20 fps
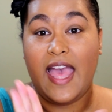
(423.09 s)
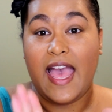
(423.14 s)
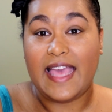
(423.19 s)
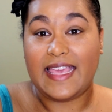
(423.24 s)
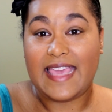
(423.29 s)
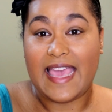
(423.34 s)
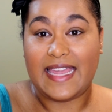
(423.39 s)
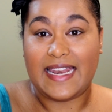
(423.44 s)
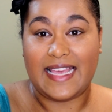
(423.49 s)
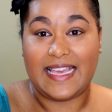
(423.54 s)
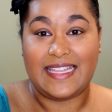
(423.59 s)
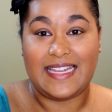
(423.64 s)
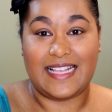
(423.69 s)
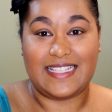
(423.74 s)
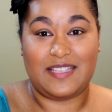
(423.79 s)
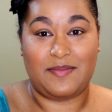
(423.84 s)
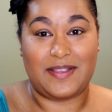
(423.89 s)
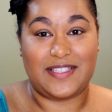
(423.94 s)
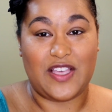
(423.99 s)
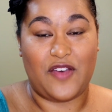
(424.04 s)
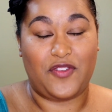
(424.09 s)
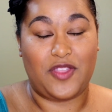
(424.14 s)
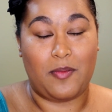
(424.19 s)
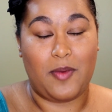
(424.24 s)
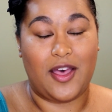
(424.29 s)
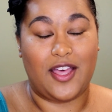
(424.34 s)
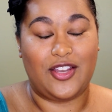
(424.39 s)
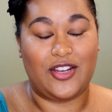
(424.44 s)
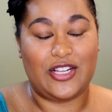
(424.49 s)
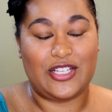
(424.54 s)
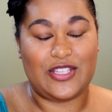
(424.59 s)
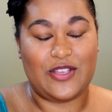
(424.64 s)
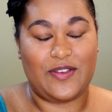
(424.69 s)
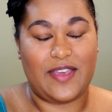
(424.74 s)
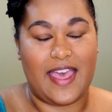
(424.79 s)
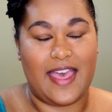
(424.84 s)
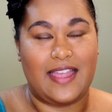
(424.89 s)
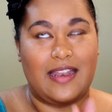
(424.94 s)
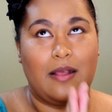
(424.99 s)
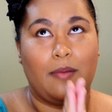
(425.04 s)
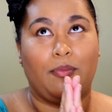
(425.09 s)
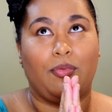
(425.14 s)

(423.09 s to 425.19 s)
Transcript: Again, I cannot see myself in the monitor. So again,